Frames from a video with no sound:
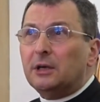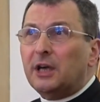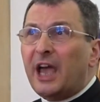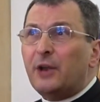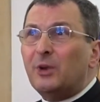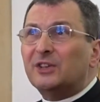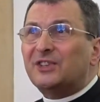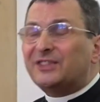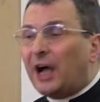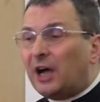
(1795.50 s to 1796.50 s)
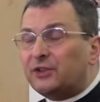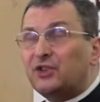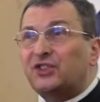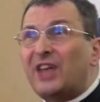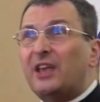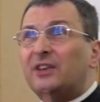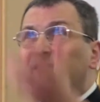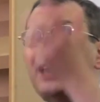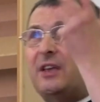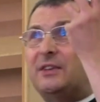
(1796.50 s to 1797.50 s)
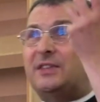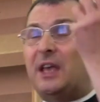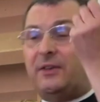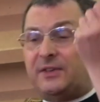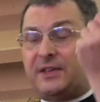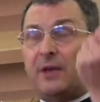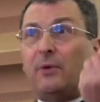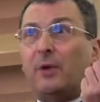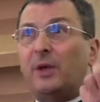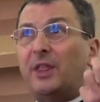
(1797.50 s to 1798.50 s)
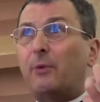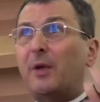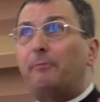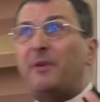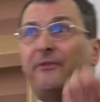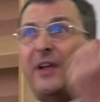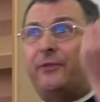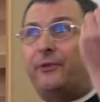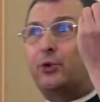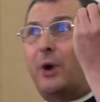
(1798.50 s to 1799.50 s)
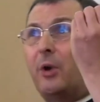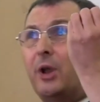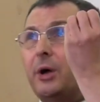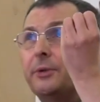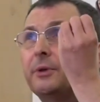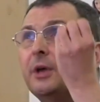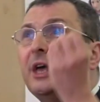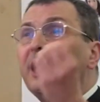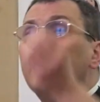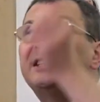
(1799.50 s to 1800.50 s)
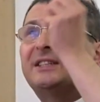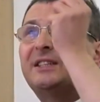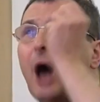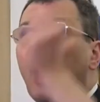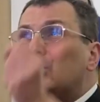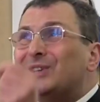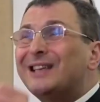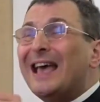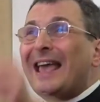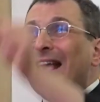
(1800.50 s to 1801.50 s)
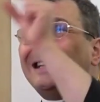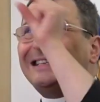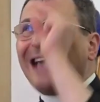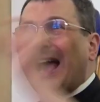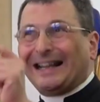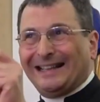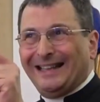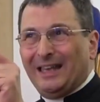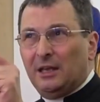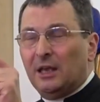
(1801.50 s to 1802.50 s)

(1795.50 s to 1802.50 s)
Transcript: and will start they will be faithful to our Lord. It's those exactly